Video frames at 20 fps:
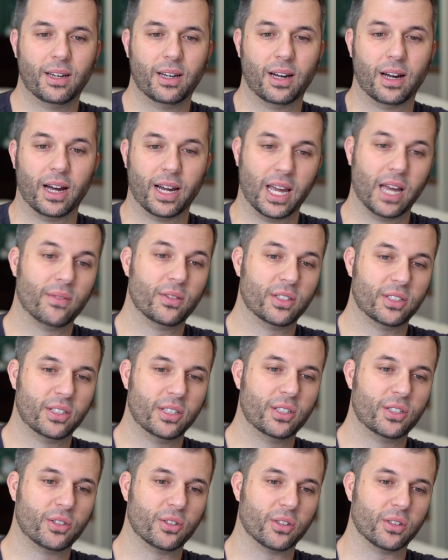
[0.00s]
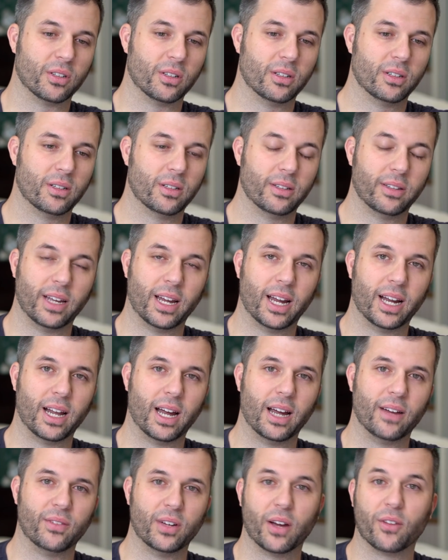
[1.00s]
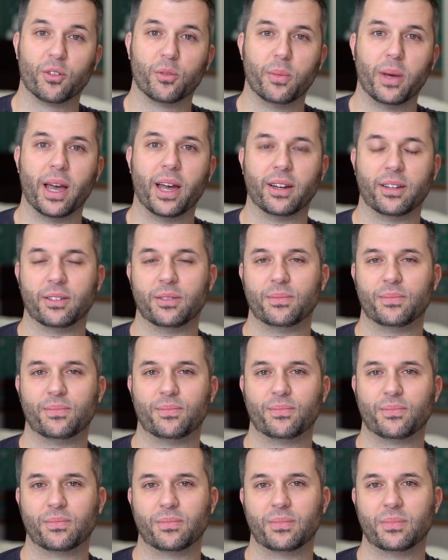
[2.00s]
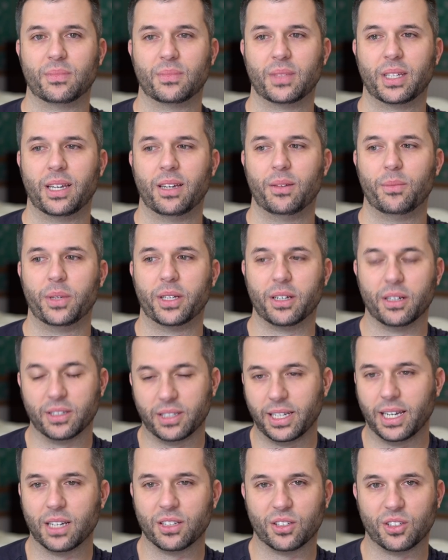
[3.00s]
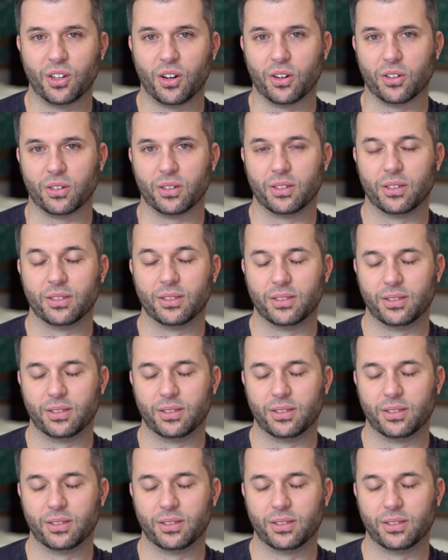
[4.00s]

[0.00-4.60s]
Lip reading: I have a sister that I've never met because he has a daughter.